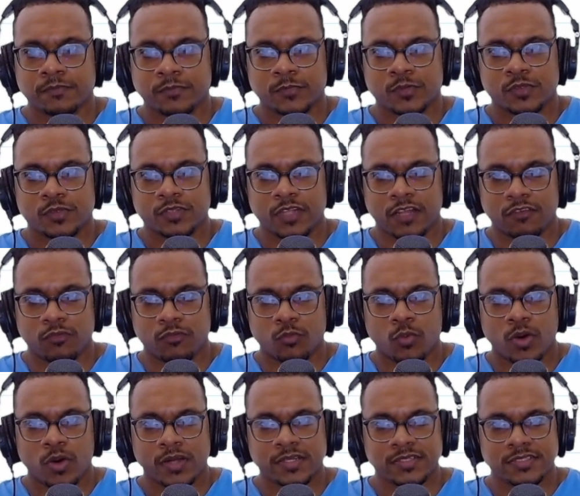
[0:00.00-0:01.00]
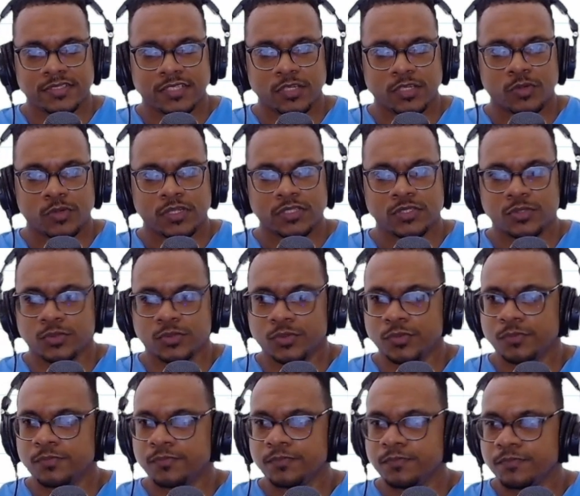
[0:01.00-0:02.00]
So I have 1 is equal to,
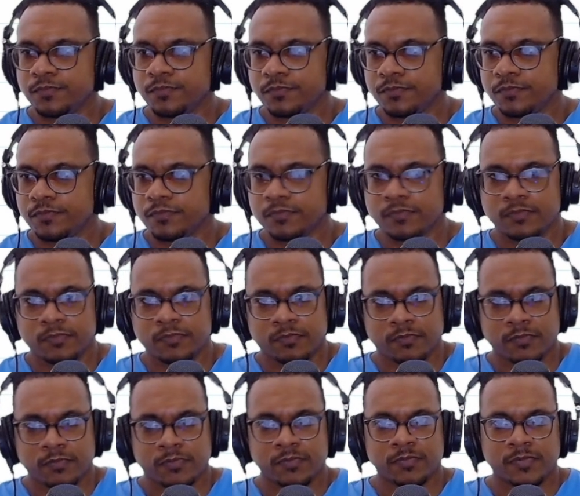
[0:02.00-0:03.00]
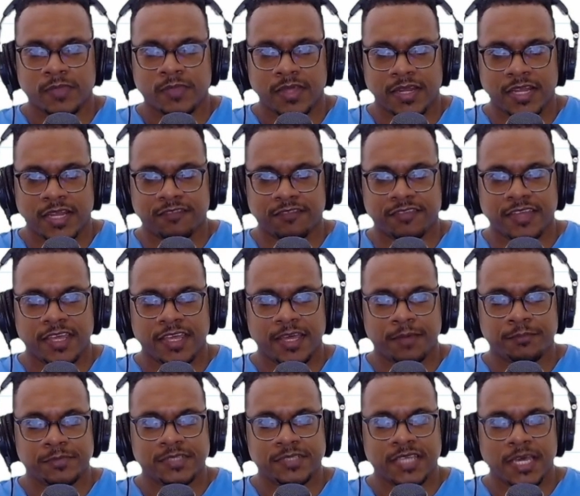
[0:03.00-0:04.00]
and I have
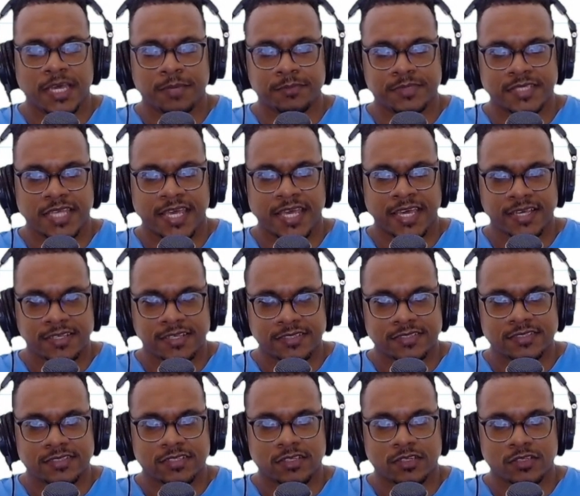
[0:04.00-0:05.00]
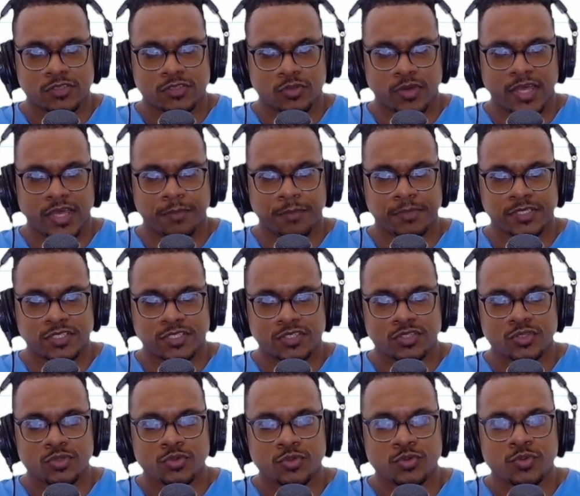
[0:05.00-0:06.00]
m times x. So m is
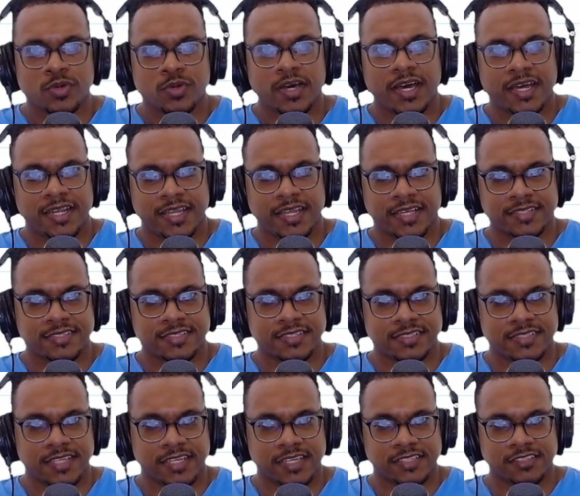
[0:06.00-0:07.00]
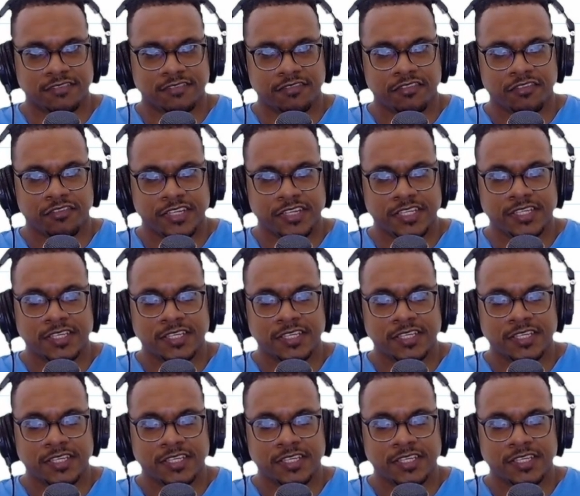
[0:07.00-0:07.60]
2 and x is negative 3.